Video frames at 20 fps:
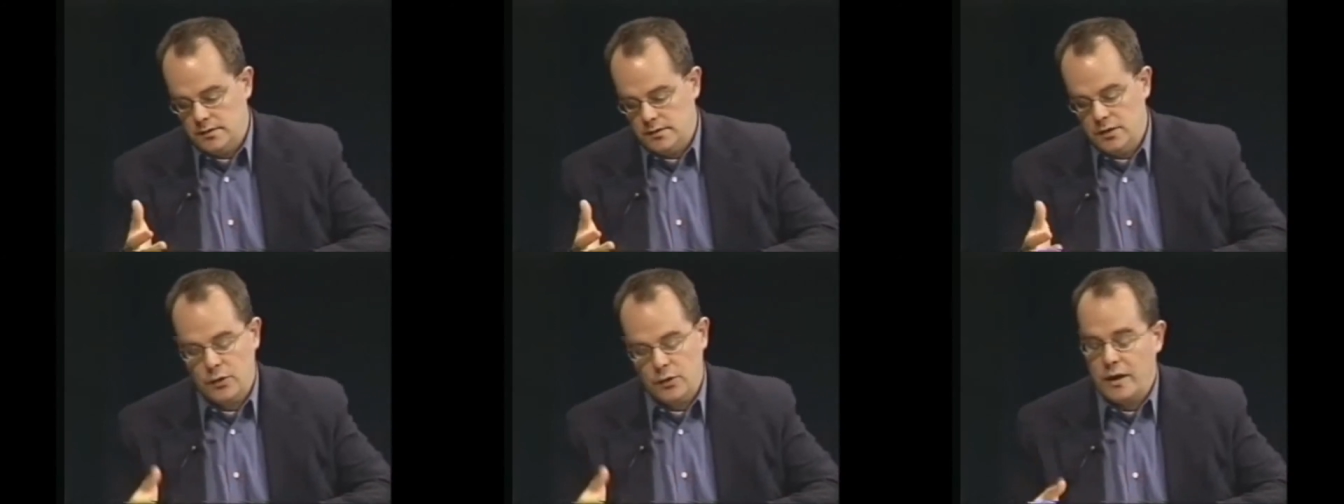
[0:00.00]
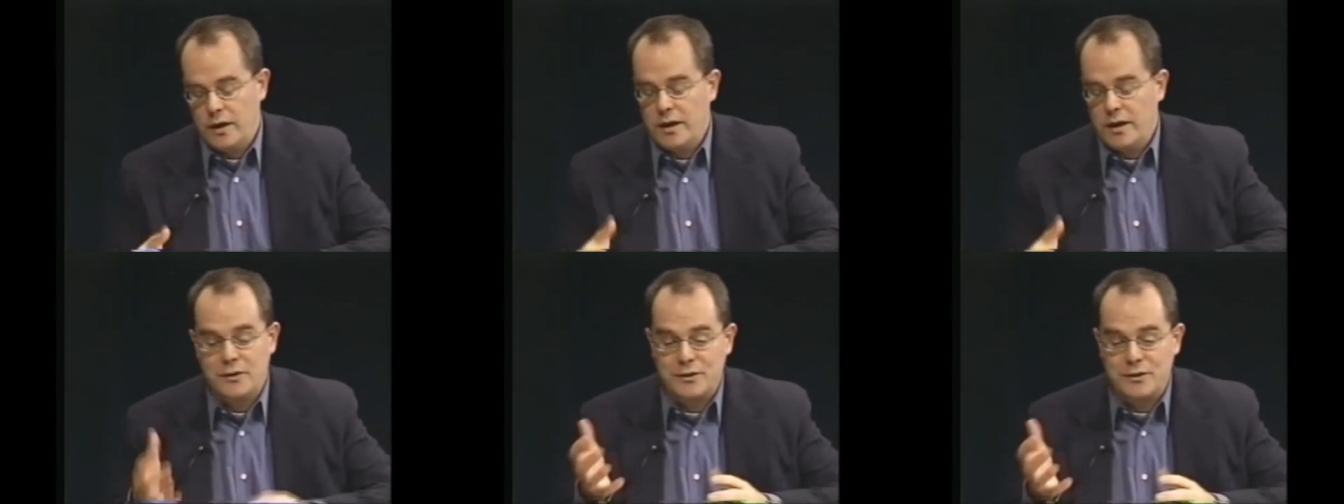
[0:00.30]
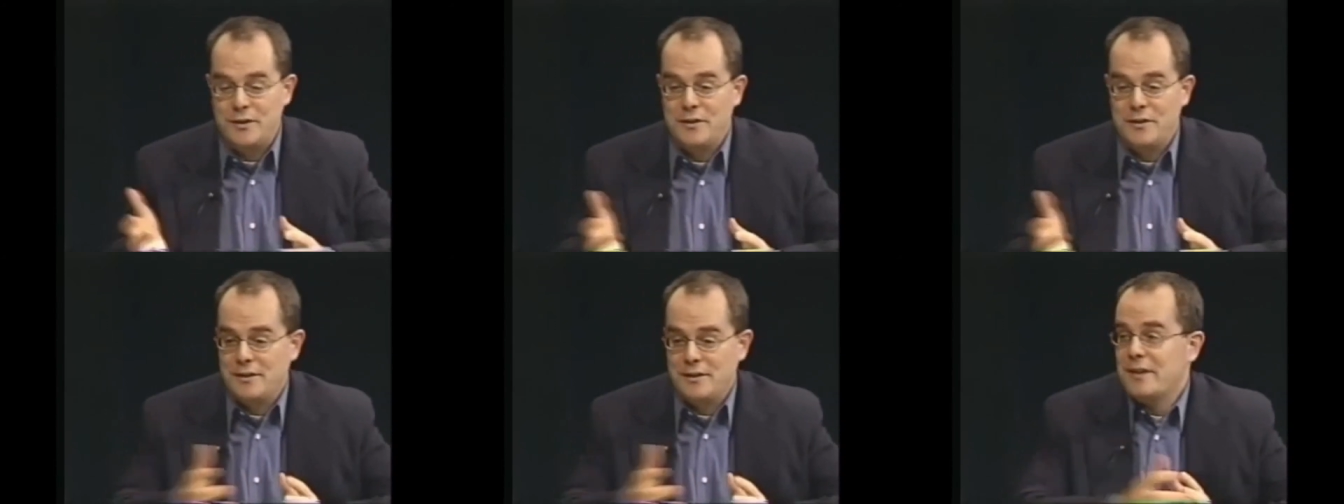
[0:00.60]
you know, I can
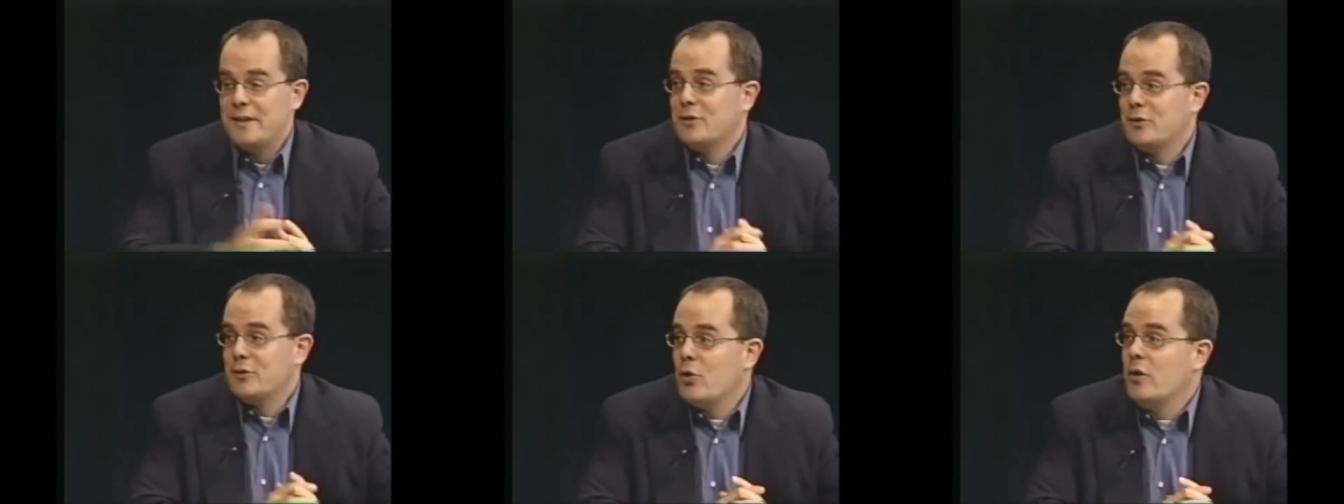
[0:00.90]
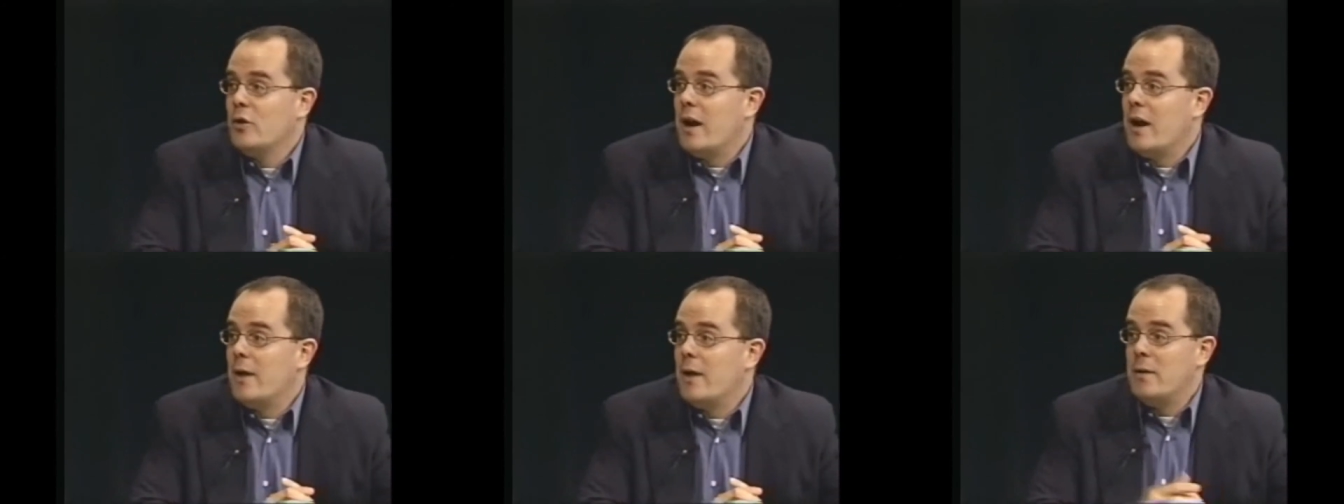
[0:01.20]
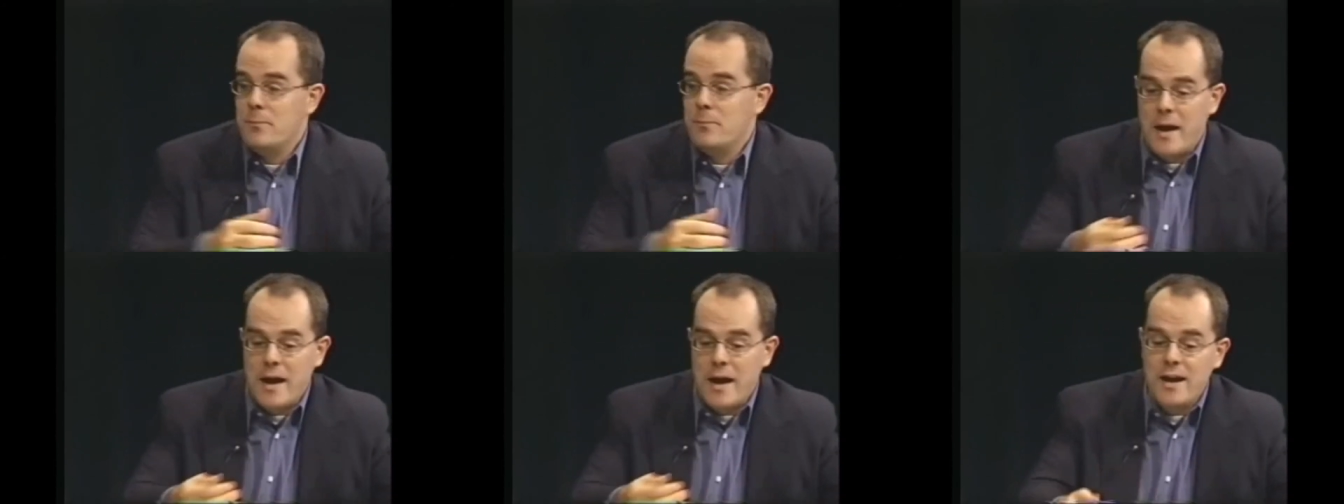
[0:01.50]
say this as a lawyer, I
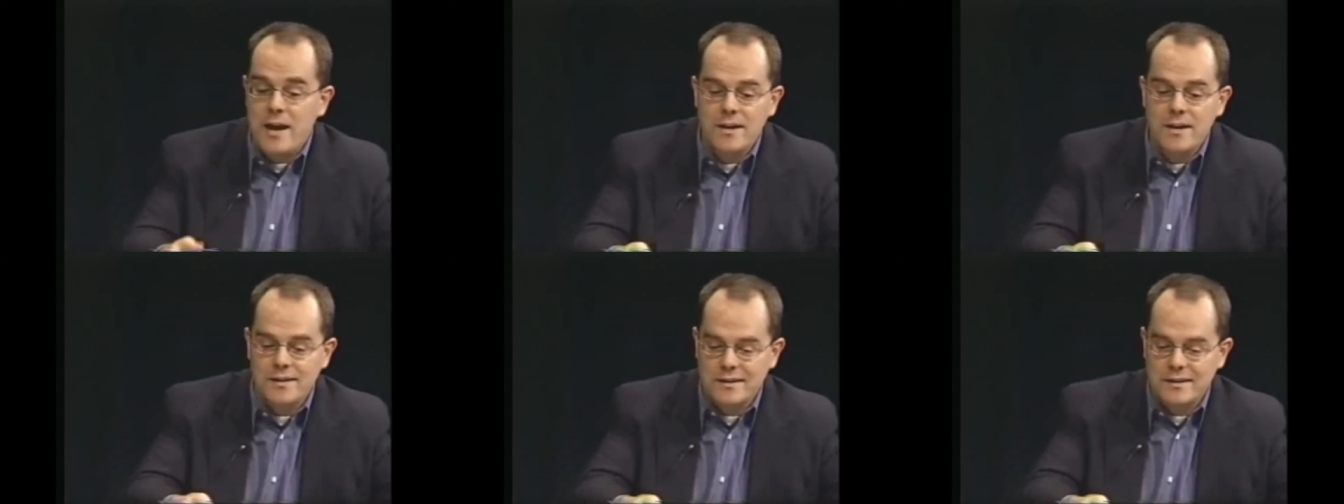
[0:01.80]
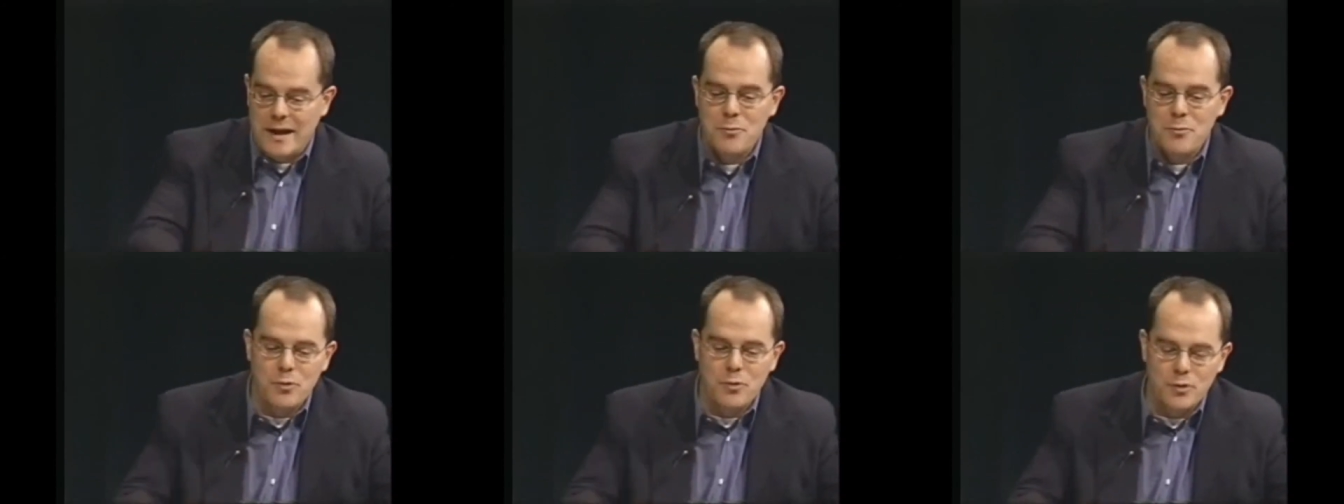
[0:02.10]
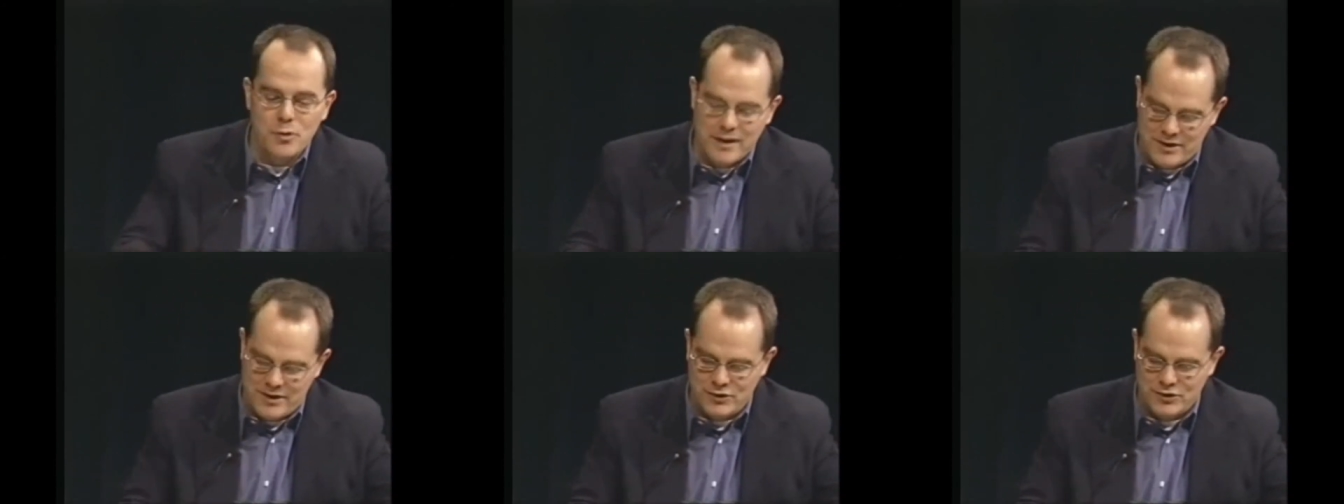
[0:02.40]
mean, made labor
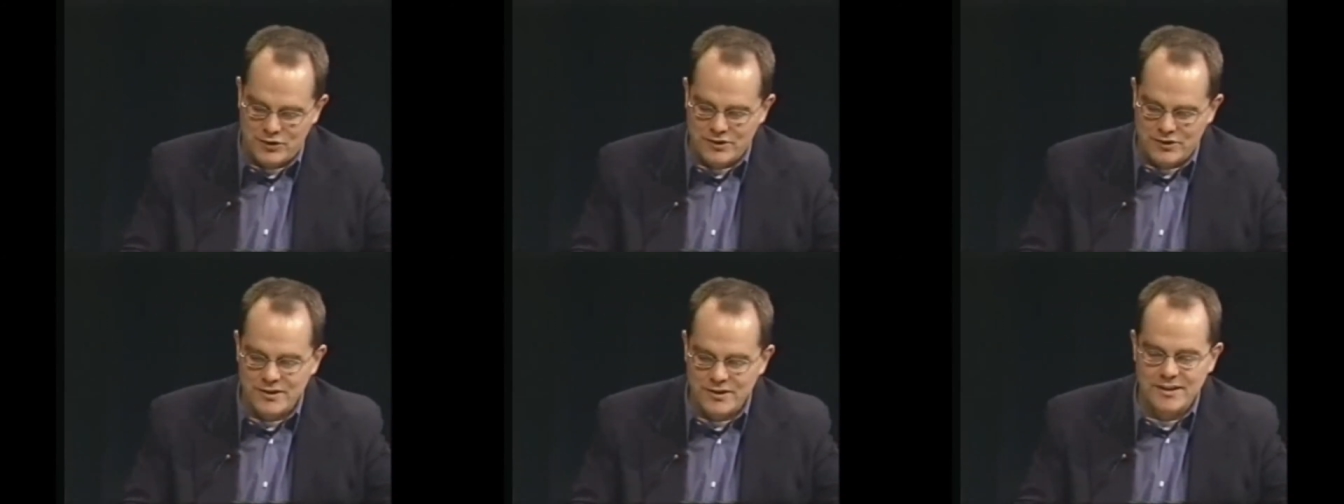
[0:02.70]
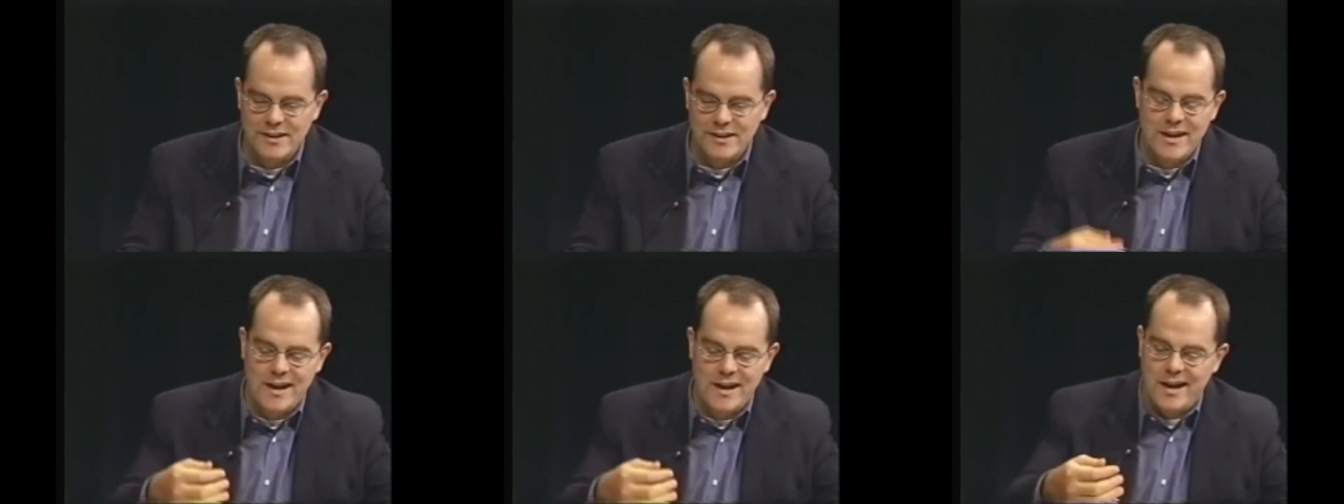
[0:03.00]
relations